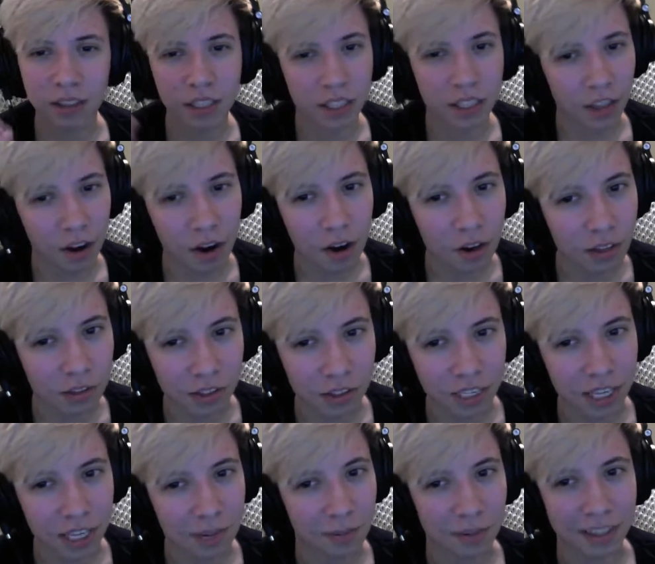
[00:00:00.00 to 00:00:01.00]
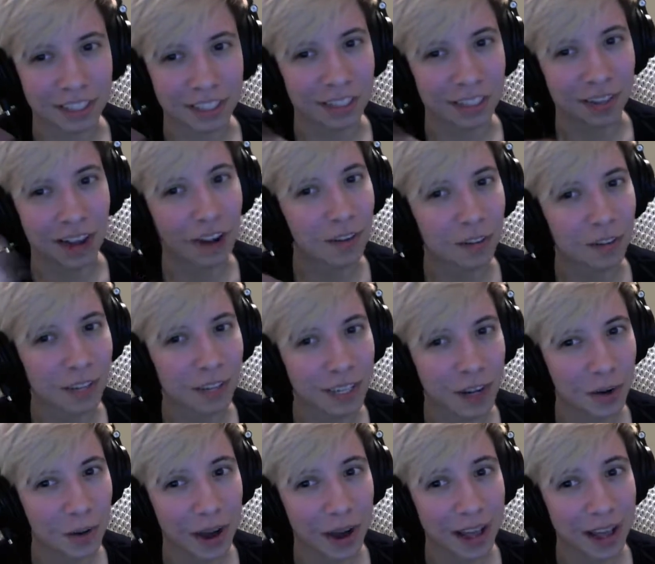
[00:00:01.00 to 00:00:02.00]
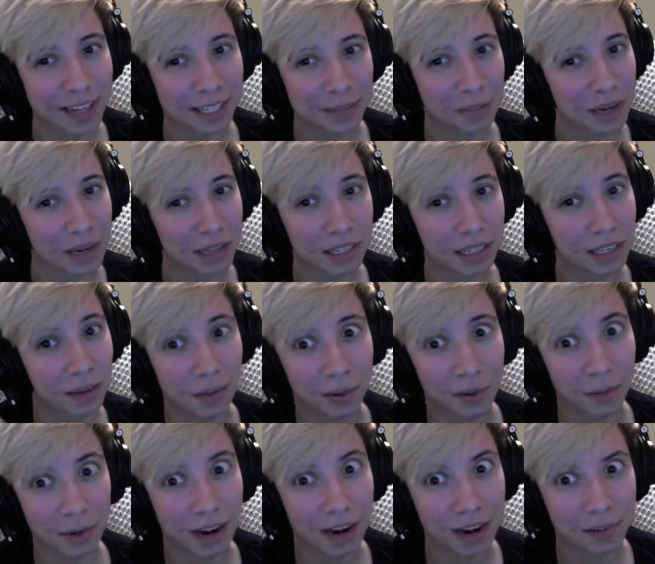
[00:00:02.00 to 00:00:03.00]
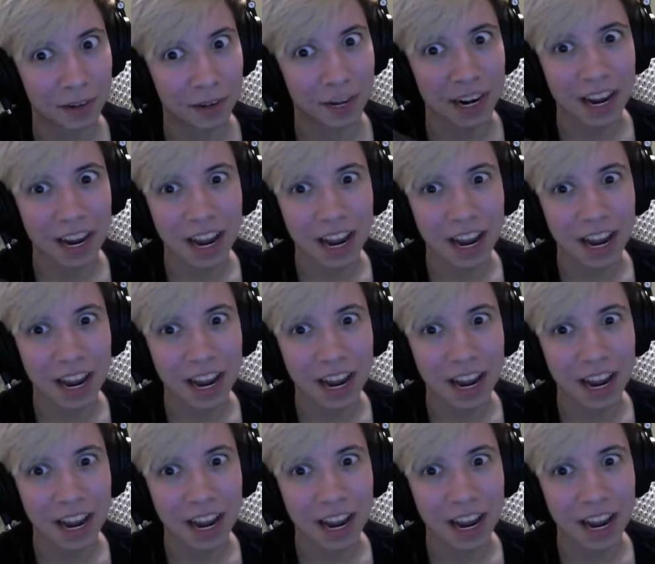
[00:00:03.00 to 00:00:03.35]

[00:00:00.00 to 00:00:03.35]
and they all use Keyblades, so I don't really know why it's a big deal, but whatever.